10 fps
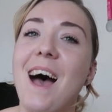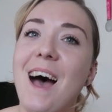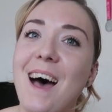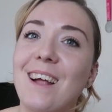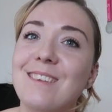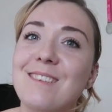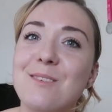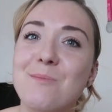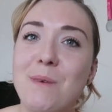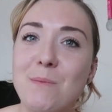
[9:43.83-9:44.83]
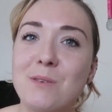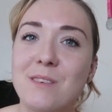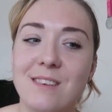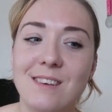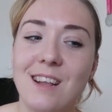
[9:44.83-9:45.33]
And Mum
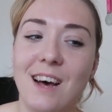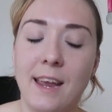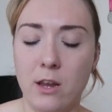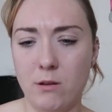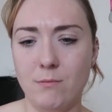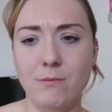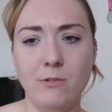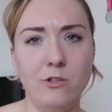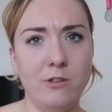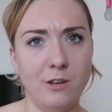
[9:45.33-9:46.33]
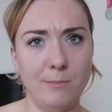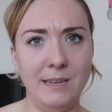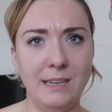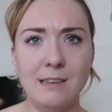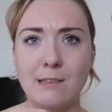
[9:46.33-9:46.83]
was like, do you
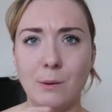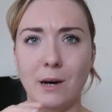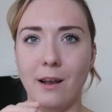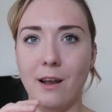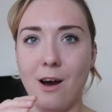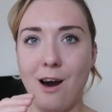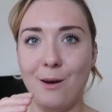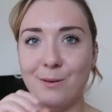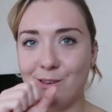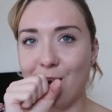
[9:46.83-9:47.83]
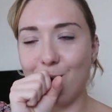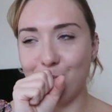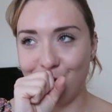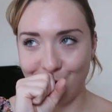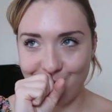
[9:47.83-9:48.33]
mean this one? I was like,
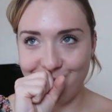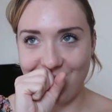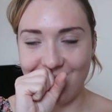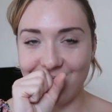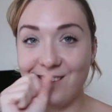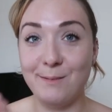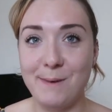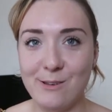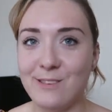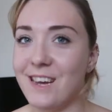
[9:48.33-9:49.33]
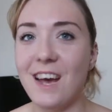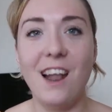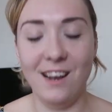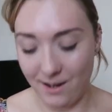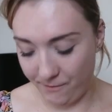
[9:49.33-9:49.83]
I'm so jealous. Smelt it,
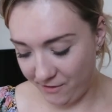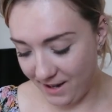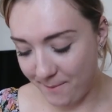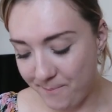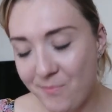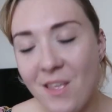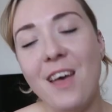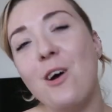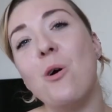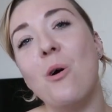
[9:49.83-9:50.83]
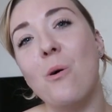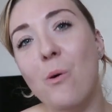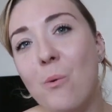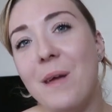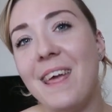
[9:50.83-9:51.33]
loved it.
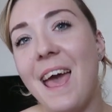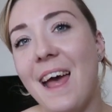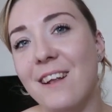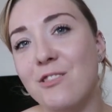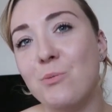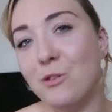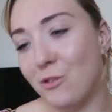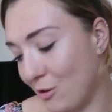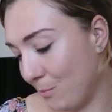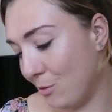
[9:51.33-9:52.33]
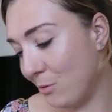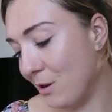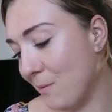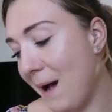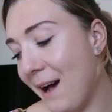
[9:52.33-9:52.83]
All weekend, wouldn't stop
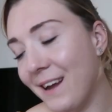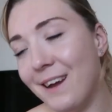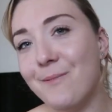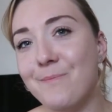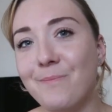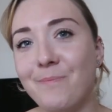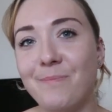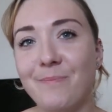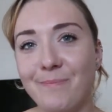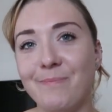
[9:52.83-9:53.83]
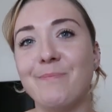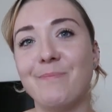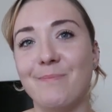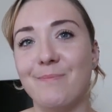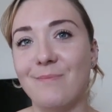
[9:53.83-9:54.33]
talking about it.
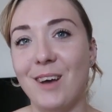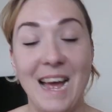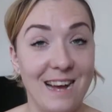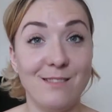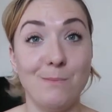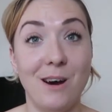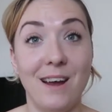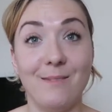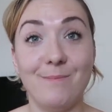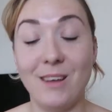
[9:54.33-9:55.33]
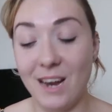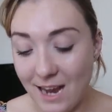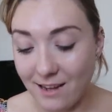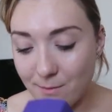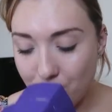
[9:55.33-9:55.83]
I had to buy
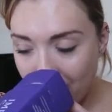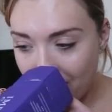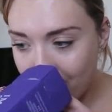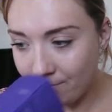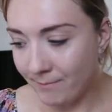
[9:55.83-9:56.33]
it.